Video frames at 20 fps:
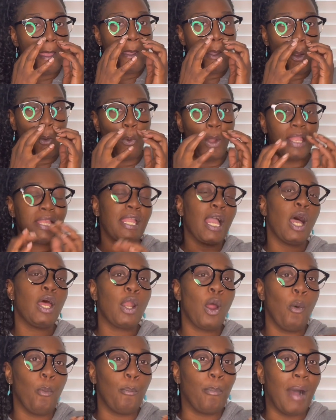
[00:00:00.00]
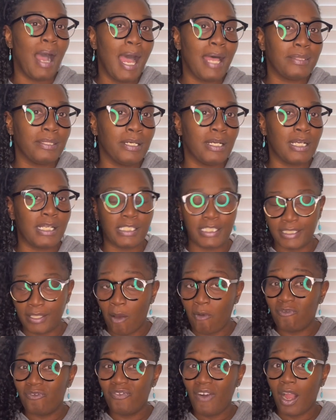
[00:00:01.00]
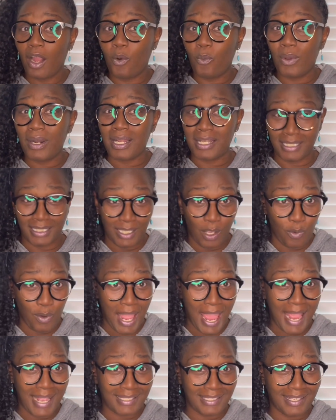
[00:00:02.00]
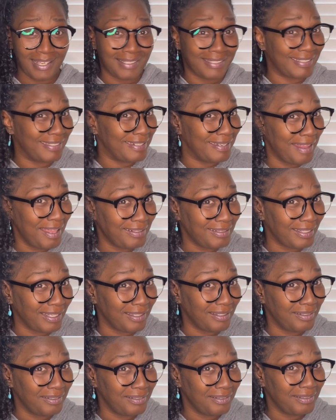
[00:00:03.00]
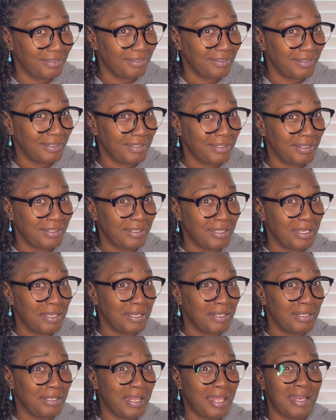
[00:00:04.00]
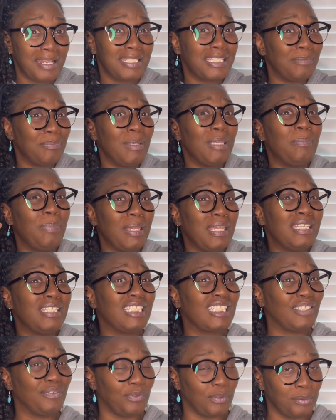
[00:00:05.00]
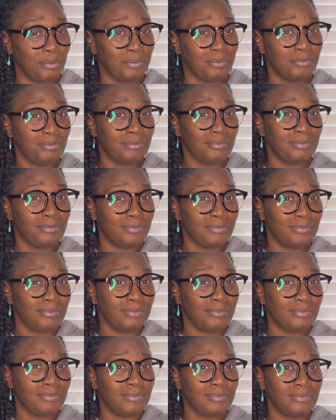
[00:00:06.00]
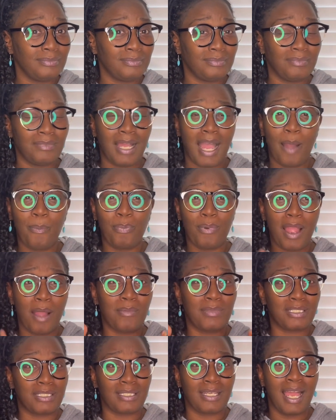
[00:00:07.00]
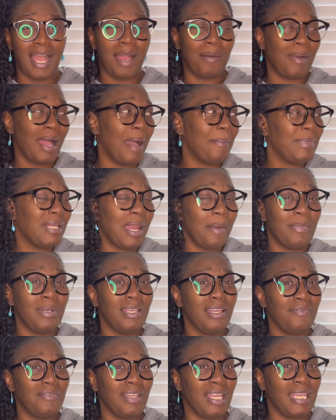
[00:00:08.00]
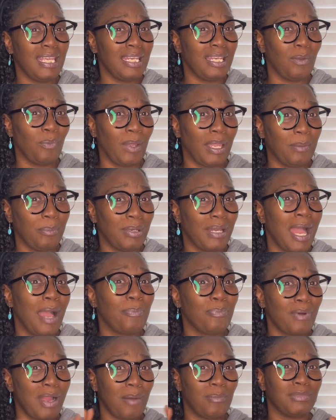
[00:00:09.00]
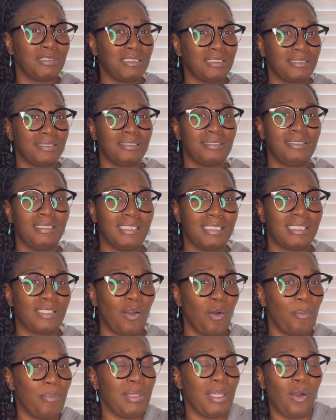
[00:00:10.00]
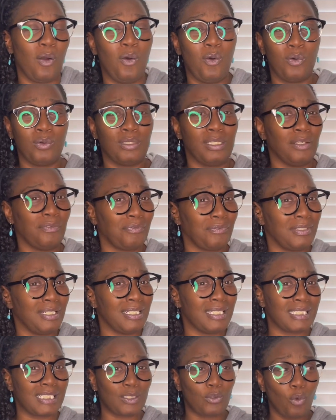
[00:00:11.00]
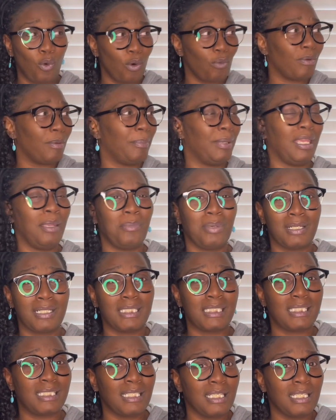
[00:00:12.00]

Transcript: where y'all don't bother us with us. Don't ask us nothing. Let us be peaceful. I promise you. I mean, I'ma love you anyway, but I promise you, this is gonna be a whole different little story, baby, because